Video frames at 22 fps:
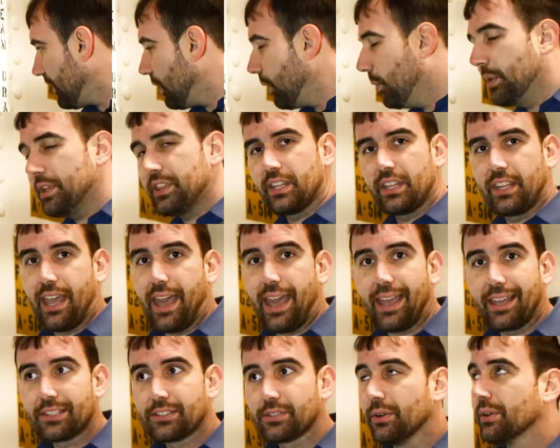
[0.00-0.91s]
with
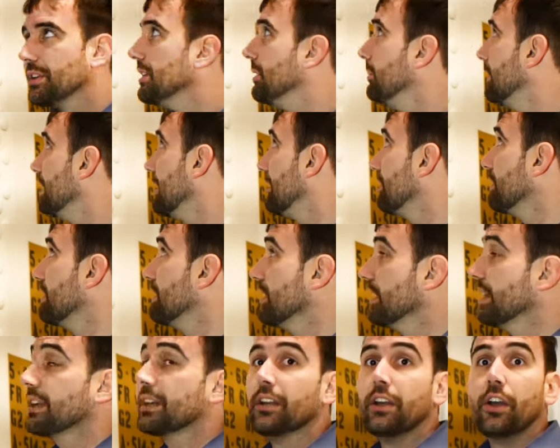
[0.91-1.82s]
tags on them and
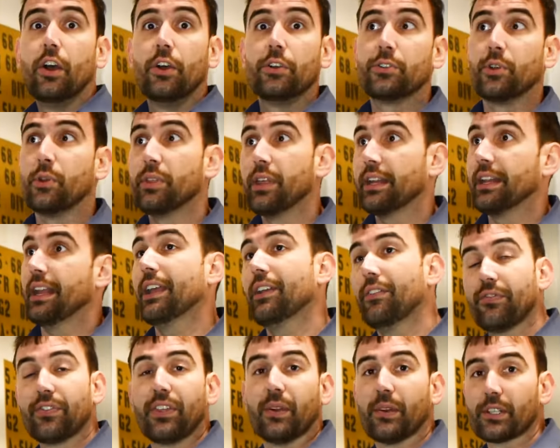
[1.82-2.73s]
everything, so that
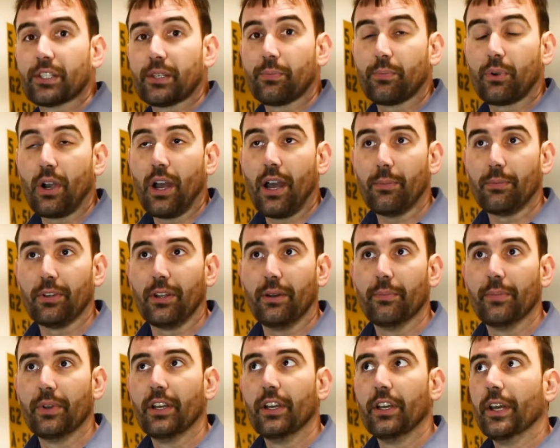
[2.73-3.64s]
if there is a
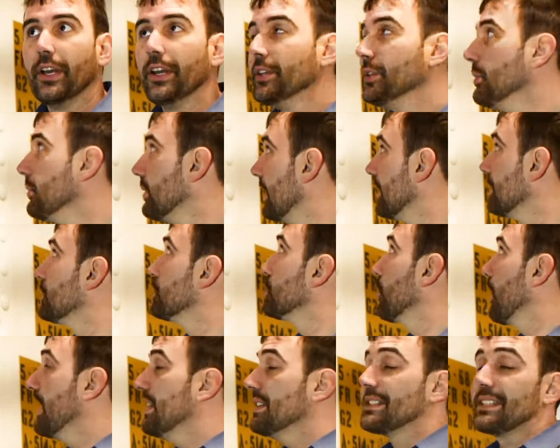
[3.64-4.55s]
problem, you can
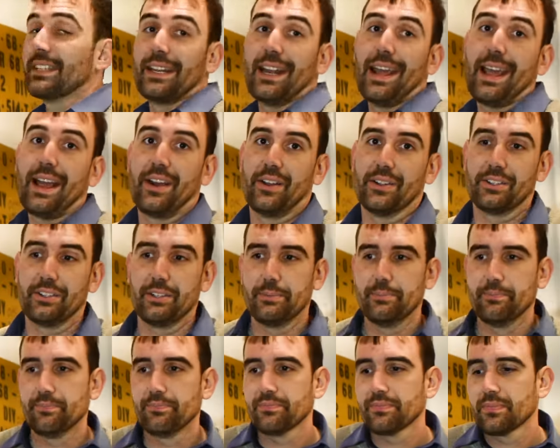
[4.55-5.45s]
trace it out.
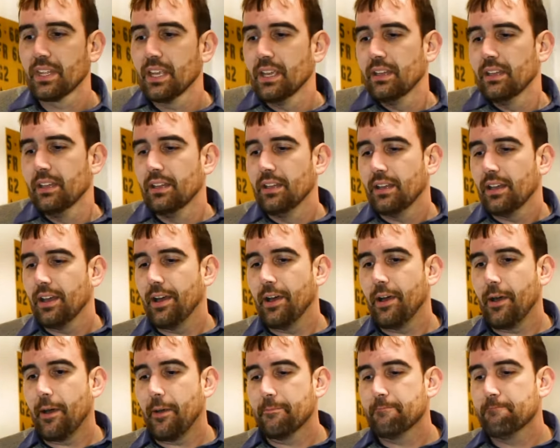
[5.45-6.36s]

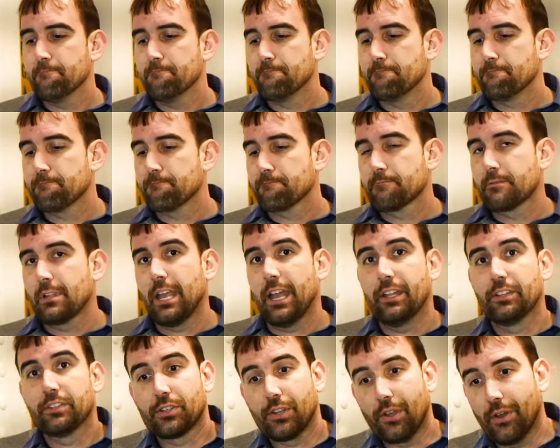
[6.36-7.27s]
Um,
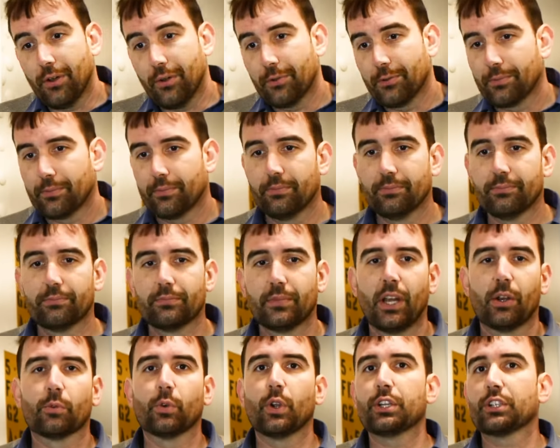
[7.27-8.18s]
and so
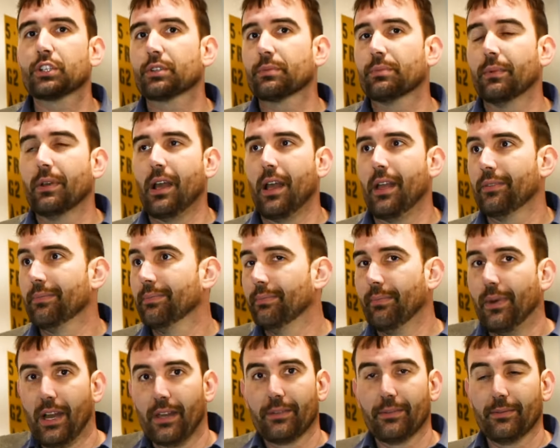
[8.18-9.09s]
Rich, uh,
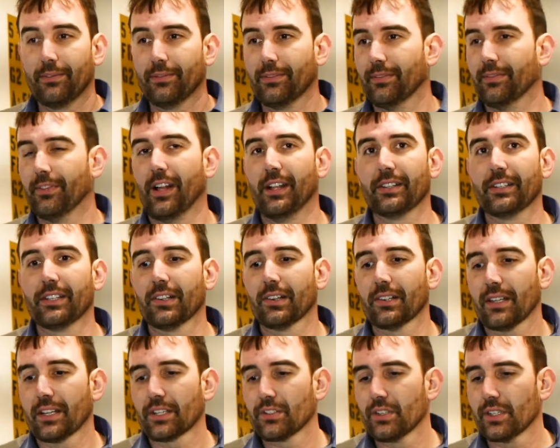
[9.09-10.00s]
my volunteer
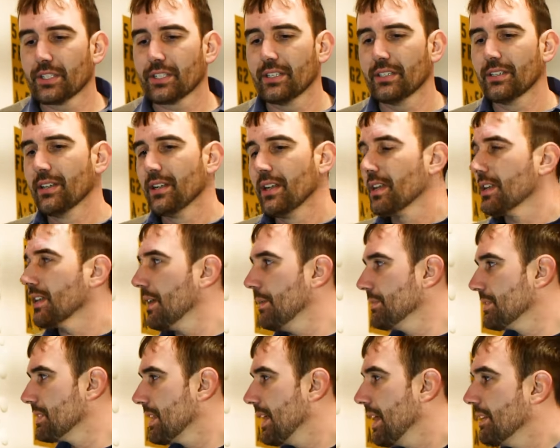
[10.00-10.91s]
electrician,
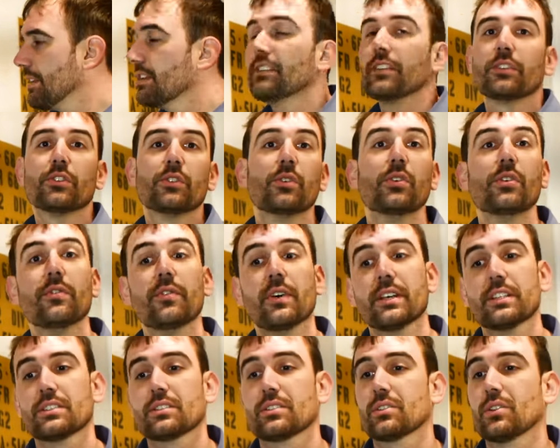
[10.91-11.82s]
comes down and the two of
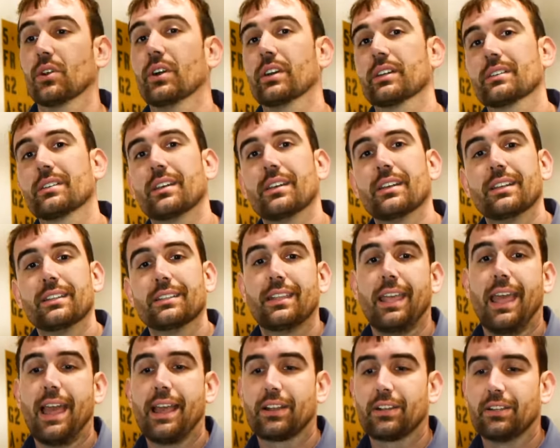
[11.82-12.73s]
us start
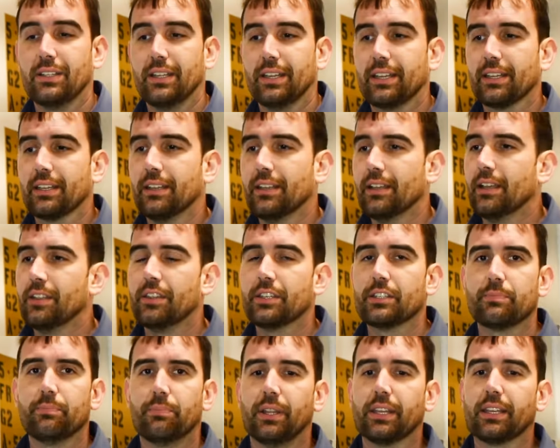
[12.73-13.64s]
tackling
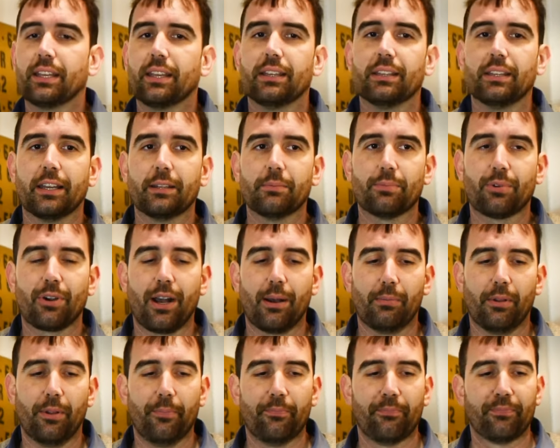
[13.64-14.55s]
this blinking light
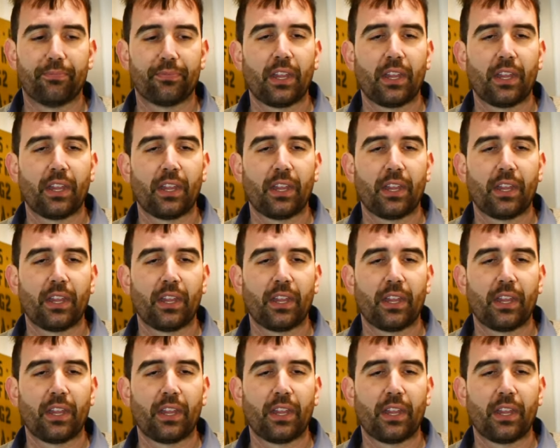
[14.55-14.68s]
problem.